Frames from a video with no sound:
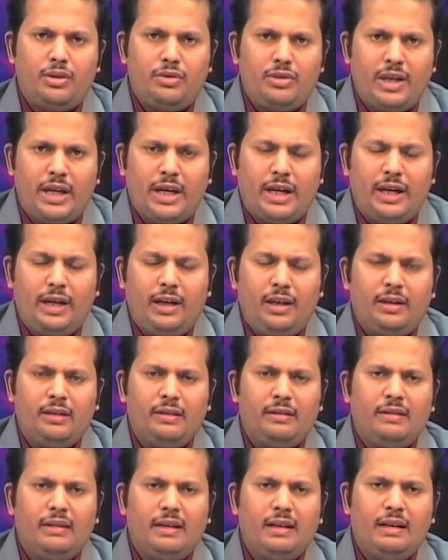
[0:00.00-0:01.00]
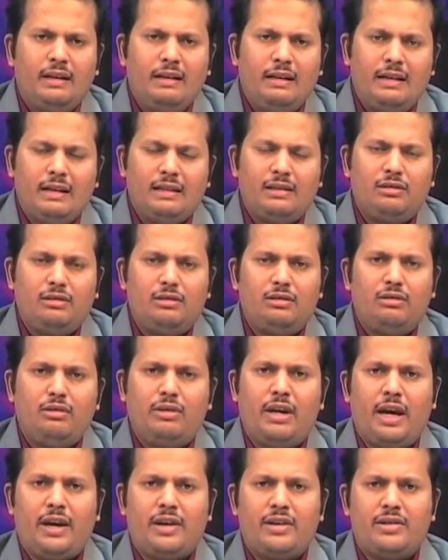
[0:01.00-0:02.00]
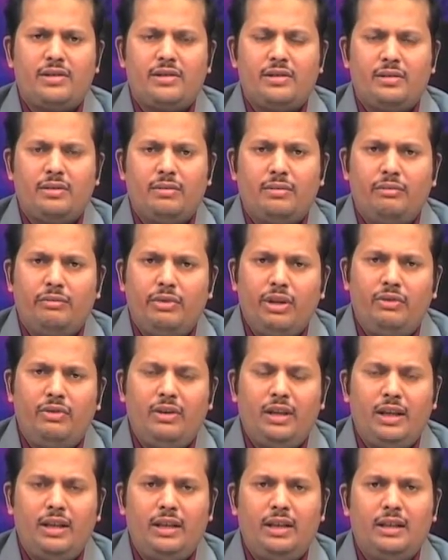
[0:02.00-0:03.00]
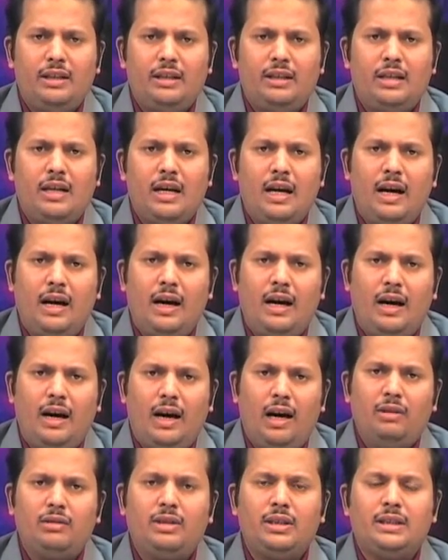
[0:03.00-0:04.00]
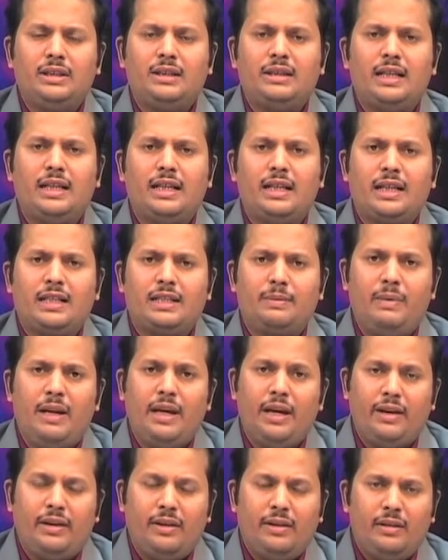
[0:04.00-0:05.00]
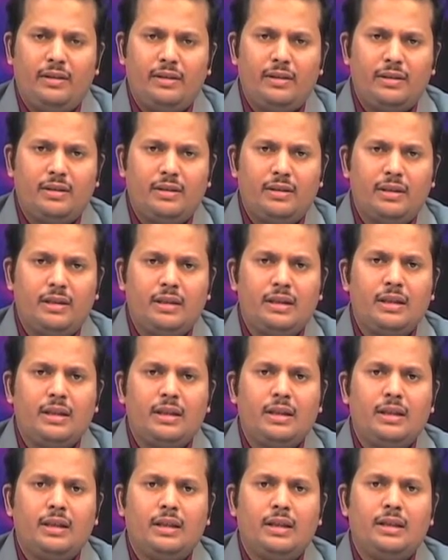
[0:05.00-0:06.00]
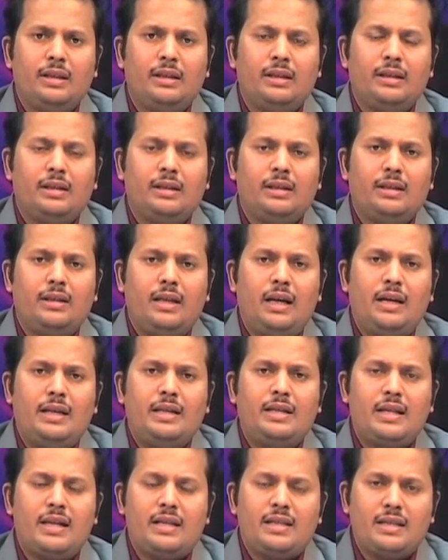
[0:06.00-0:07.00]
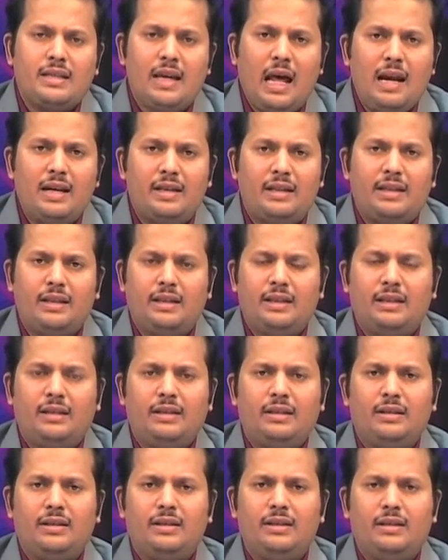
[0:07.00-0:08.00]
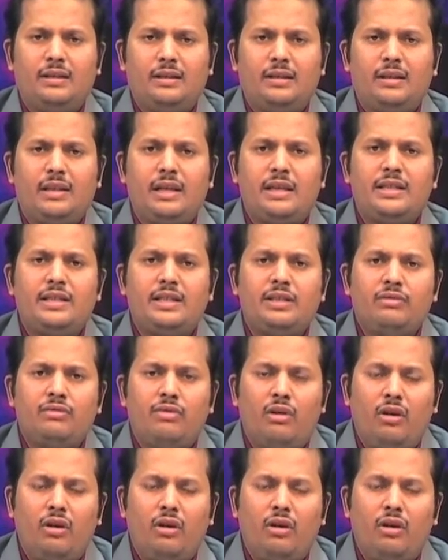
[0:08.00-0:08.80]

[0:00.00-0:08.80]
but today let us look at briefly how does Searle explain the intentionality that is